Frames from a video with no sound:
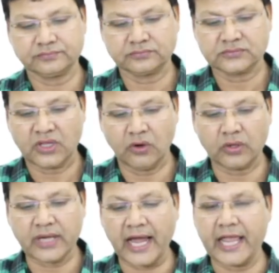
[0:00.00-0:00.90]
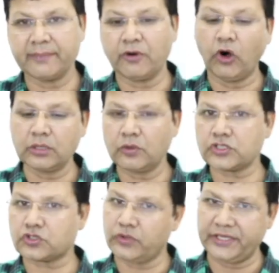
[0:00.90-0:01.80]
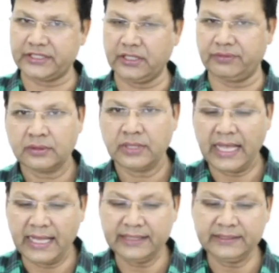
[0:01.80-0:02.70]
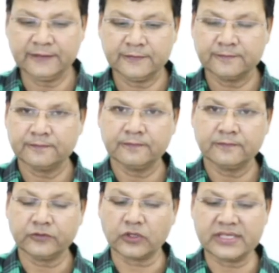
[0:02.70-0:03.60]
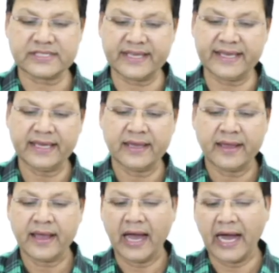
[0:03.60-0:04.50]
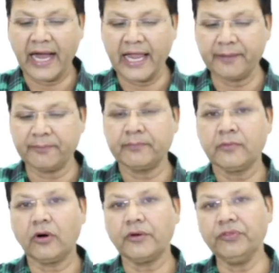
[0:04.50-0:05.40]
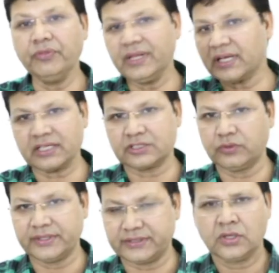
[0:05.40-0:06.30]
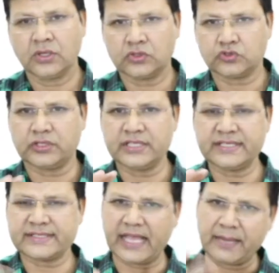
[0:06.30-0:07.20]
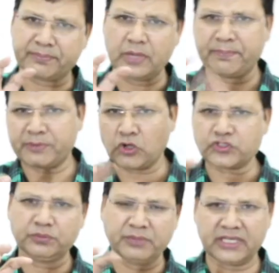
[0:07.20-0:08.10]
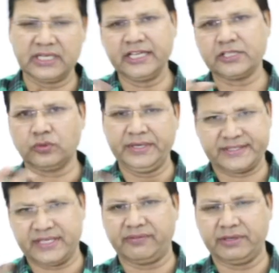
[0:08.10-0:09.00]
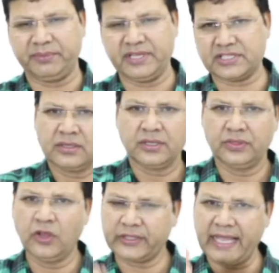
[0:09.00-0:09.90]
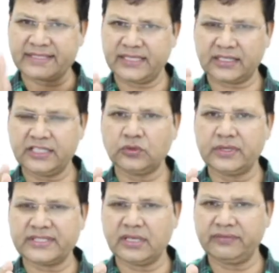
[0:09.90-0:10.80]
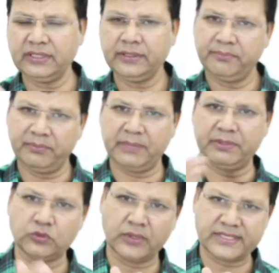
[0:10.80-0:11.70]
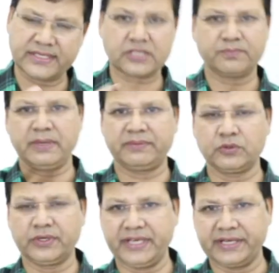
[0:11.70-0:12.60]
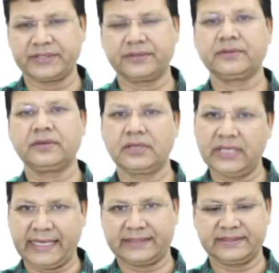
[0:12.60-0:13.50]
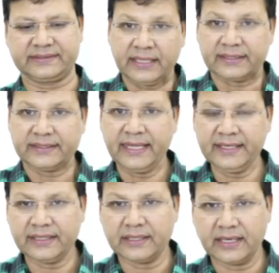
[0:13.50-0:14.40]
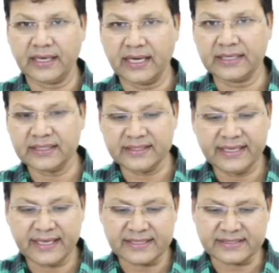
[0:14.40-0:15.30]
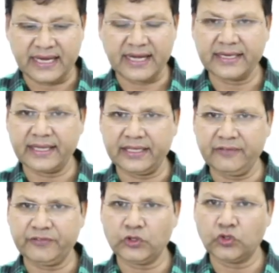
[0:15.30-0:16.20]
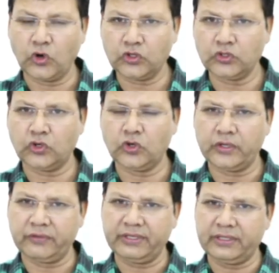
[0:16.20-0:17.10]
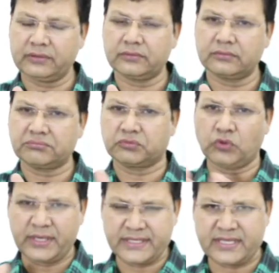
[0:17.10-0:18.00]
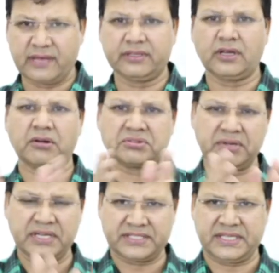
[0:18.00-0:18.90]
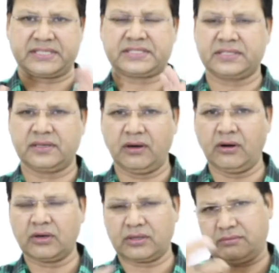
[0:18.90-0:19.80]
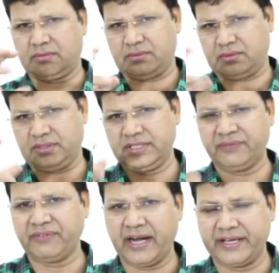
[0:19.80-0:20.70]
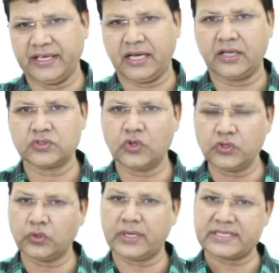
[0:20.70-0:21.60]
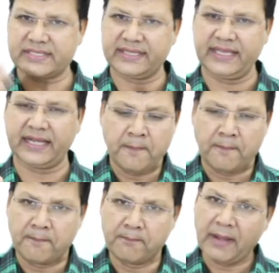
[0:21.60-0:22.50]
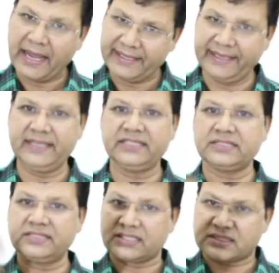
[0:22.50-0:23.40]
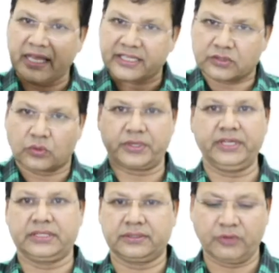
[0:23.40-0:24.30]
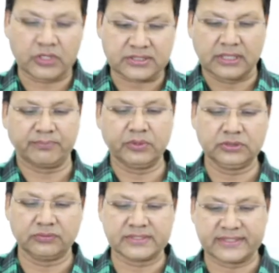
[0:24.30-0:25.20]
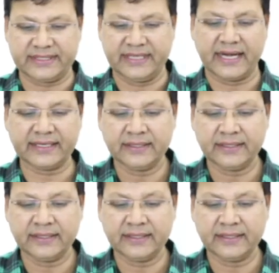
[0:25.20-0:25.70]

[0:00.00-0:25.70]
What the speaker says: or I am almost 27, and you can say I am nearly 27. So this is approximately 27, means not exactly 27, maybe 26, maybe 28, like this. Then another thing is that if you don't know even 27 or 26 or the rough idea, so you can say that my age is just like your age. For example, you will say that